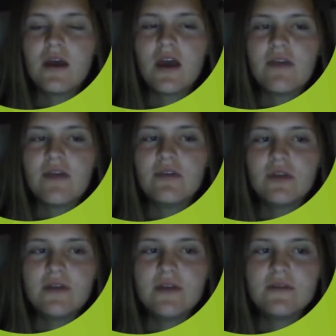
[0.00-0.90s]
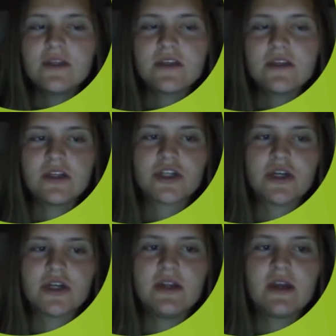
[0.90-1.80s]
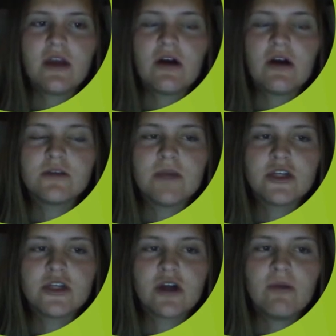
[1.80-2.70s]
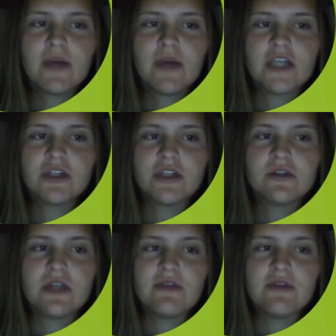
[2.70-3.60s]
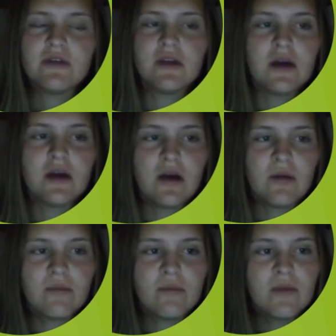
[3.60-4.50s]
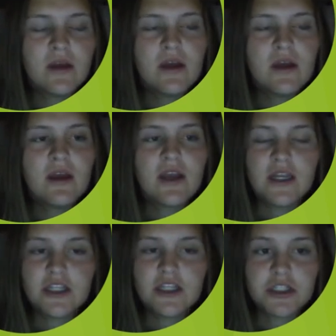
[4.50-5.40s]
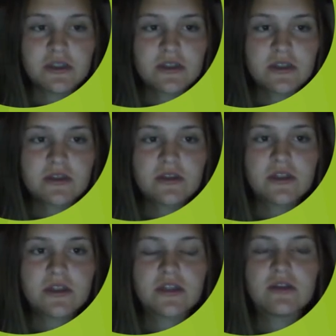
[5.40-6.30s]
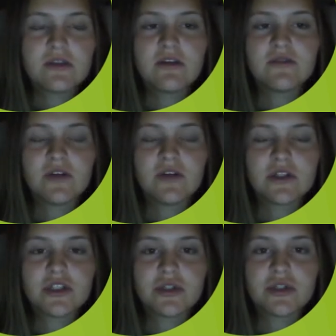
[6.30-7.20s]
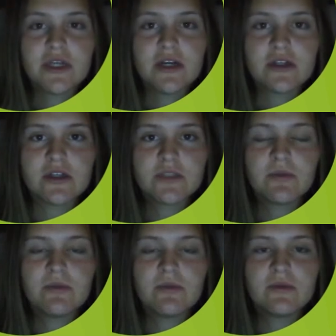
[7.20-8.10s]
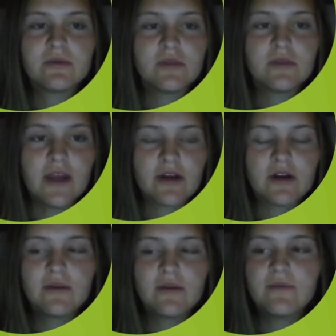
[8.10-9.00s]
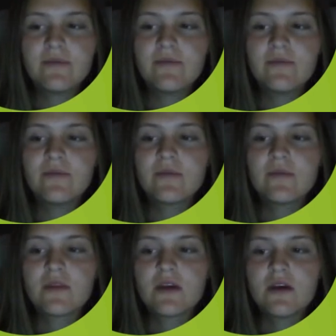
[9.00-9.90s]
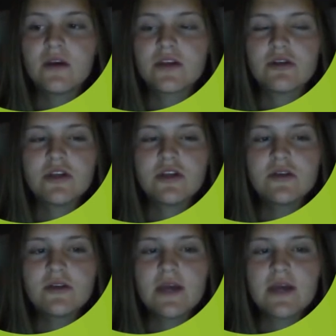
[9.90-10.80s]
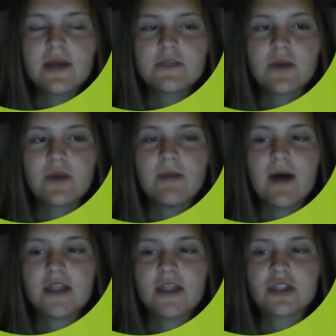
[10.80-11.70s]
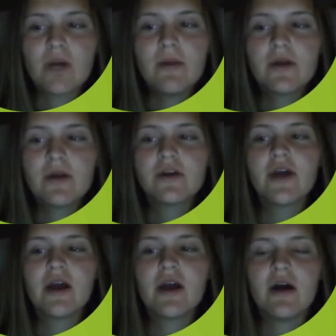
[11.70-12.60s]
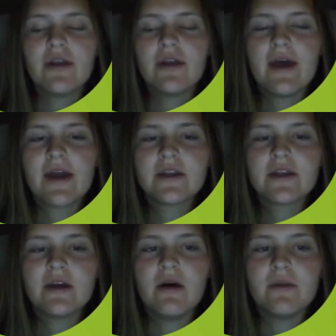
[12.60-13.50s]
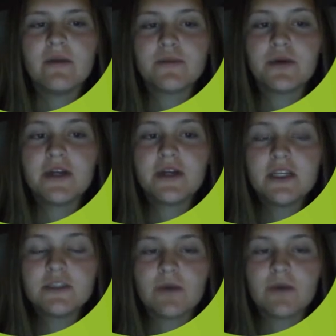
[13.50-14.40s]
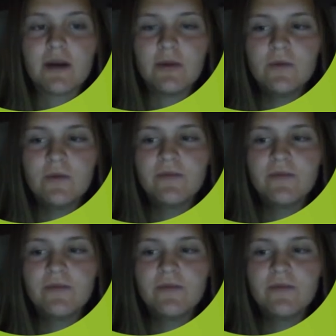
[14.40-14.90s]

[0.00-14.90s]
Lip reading: if you leave this untreated, it can cause major complications and even conditions as far as 3 years later. So it's usually spread by droplet or direct contact. It's pretty spreadable.